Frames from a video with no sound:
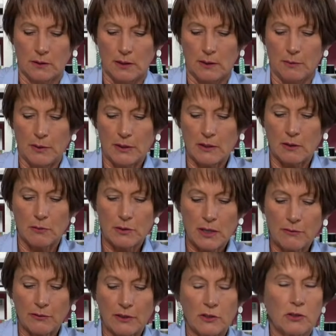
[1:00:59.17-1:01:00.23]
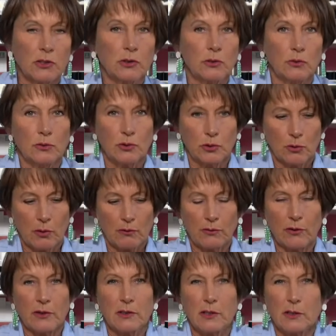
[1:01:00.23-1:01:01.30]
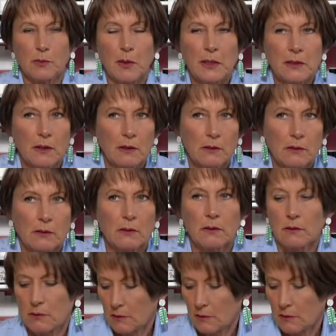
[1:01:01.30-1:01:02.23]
um, but they're definitely too short for the six by six.